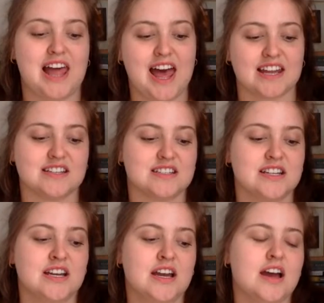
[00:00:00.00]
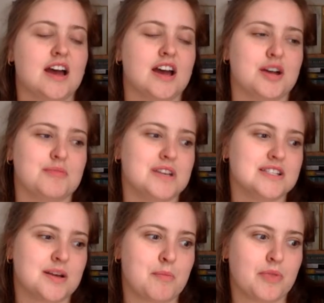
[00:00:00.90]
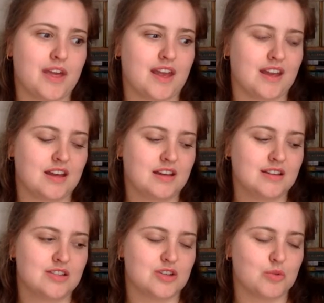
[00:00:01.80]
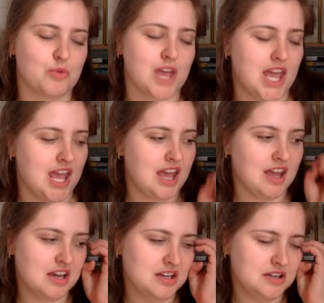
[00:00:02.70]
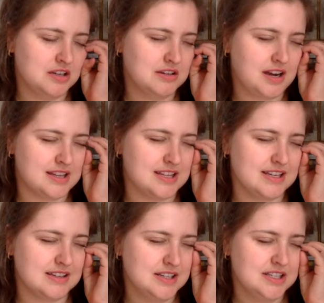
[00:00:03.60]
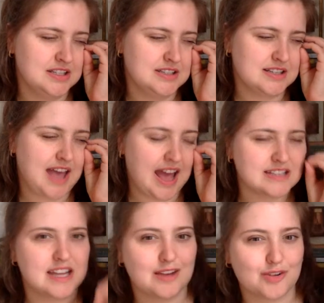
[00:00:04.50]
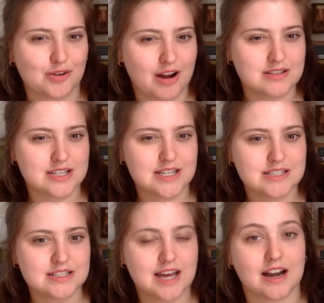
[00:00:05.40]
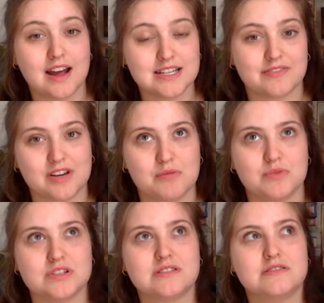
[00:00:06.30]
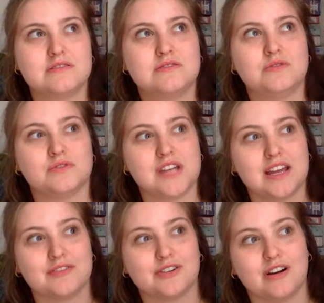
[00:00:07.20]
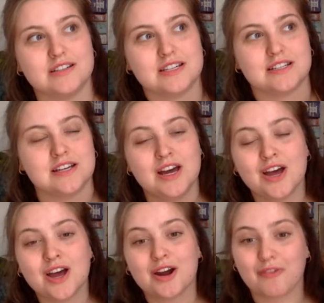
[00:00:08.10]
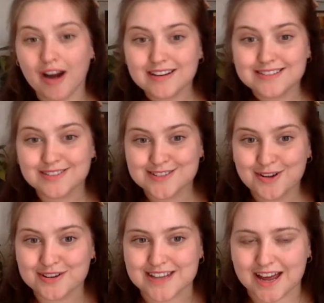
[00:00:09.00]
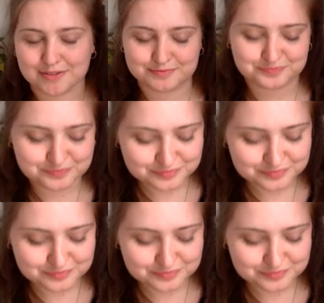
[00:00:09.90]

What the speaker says: land is something that we, I think, can take for granted, and I definitely was sort of taking for granted right until this lockdown.